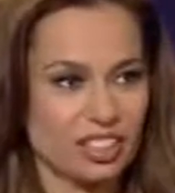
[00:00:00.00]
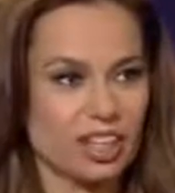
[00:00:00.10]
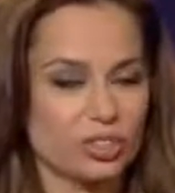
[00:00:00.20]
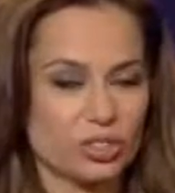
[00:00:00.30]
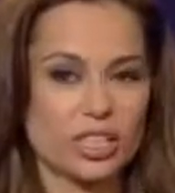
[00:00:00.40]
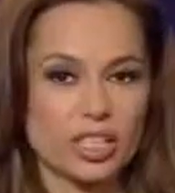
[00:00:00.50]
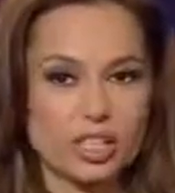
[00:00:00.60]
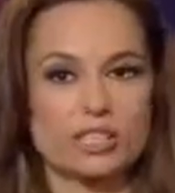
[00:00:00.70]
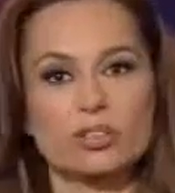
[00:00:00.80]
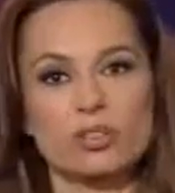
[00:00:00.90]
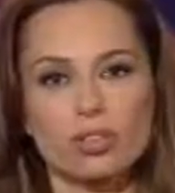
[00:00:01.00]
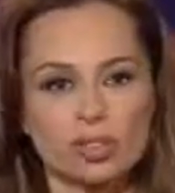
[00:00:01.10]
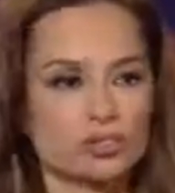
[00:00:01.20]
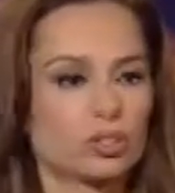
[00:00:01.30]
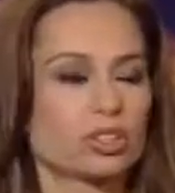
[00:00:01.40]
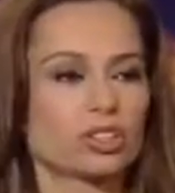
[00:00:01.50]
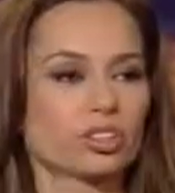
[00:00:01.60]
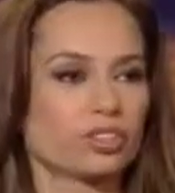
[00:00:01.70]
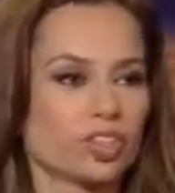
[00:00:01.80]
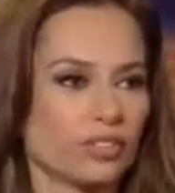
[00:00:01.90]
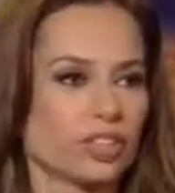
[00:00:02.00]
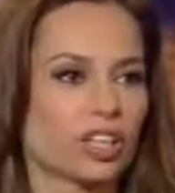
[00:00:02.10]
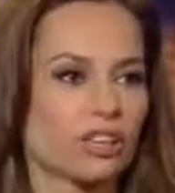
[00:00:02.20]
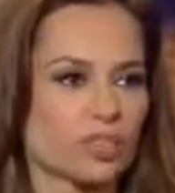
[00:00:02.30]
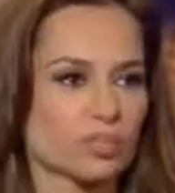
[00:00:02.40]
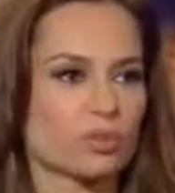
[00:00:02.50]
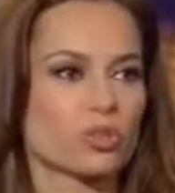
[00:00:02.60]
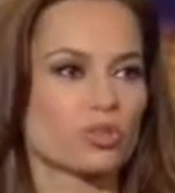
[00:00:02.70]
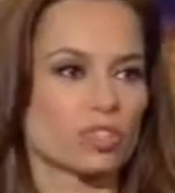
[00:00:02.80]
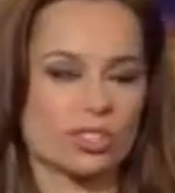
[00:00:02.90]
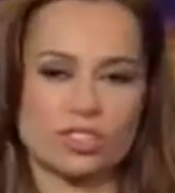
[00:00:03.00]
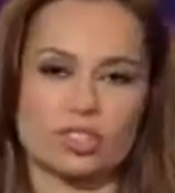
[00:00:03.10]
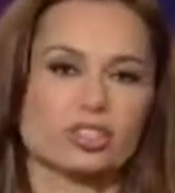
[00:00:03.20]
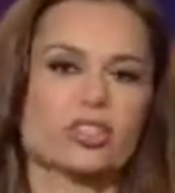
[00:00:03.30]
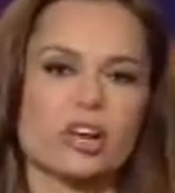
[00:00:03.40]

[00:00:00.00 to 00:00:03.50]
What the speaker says: undertaking, so therefore you're never going to have a smooth transition. Never.